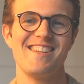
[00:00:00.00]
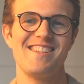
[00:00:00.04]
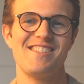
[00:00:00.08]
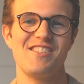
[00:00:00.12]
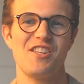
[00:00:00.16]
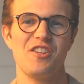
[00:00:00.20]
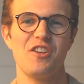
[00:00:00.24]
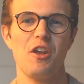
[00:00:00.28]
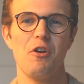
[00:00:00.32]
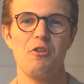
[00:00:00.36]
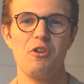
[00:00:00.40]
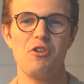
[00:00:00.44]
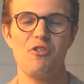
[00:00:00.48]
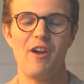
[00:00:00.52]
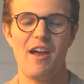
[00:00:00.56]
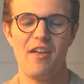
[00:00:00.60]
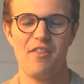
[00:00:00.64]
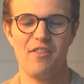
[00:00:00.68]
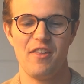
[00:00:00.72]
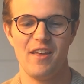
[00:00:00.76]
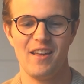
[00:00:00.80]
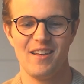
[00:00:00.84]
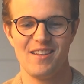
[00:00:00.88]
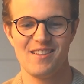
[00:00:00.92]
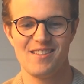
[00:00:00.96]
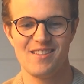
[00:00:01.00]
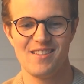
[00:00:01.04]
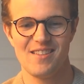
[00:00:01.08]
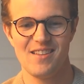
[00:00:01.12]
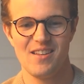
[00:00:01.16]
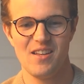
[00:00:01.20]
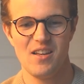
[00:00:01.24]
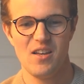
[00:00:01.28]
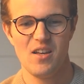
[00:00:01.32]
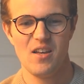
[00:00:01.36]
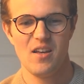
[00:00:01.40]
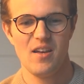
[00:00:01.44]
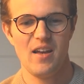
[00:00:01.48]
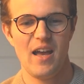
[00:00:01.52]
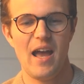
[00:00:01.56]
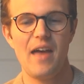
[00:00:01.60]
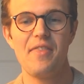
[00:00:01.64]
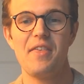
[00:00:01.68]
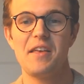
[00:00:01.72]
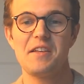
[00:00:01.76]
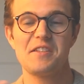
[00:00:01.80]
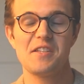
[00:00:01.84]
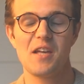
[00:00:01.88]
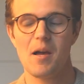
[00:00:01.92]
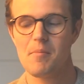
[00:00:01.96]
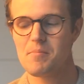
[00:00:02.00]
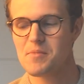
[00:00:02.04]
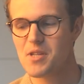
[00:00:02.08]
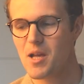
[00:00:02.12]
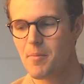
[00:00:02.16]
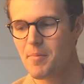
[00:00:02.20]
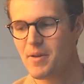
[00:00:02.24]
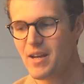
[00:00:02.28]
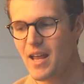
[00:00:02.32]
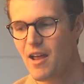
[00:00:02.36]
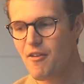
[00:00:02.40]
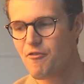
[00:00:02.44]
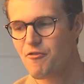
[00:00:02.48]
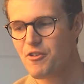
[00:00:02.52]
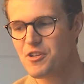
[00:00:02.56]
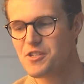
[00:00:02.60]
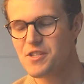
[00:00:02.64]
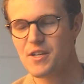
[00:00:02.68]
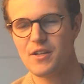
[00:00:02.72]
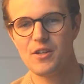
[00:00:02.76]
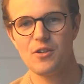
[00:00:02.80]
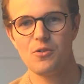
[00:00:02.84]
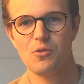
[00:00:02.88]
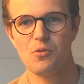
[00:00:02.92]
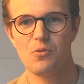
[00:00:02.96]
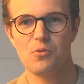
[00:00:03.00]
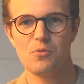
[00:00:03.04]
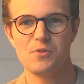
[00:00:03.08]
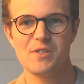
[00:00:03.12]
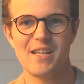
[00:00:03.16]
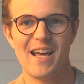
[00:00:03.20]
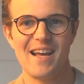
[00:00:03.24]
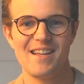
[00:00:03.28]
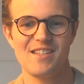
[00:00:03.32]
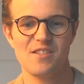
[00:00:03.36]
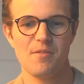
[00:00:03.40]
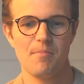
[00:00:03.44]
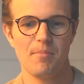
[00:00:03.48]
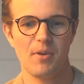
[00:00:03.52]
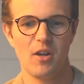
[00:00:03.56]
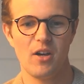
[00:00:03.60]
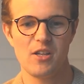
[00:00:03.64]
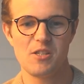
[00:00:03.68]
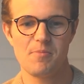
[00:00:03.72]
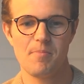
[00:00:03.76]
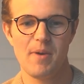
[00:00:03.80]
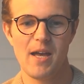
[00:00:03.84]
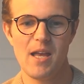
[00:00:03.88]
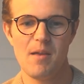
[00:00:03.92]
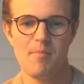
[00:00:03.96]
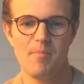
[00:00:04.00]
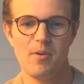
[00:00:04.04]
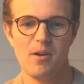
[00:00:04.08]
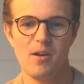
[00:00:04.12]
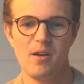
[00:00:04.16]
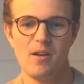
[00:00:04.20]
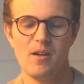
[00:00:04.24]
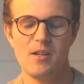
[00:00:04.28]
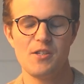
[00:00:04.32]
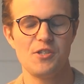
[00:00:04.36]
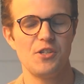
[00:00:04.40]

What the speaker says: is to know your ethics. Ethics comes up in every single tax compliance paper.